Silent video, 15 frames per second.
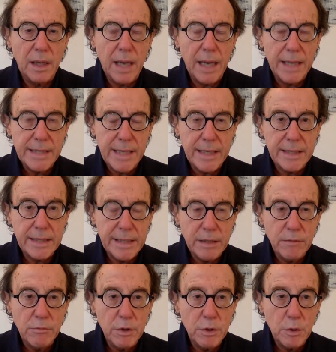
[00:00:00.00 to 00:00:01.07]
identity
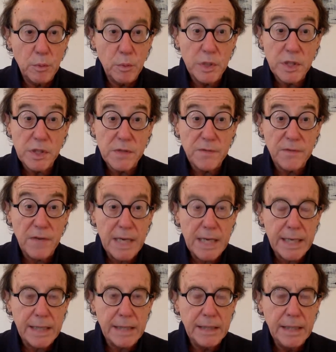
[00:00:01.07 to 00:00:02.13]
group, which is
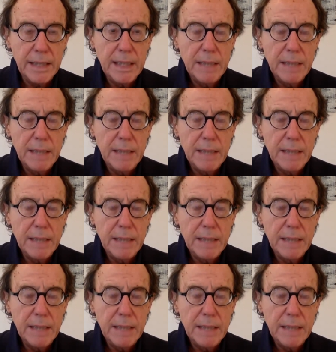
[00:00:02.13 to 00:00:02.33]
fine,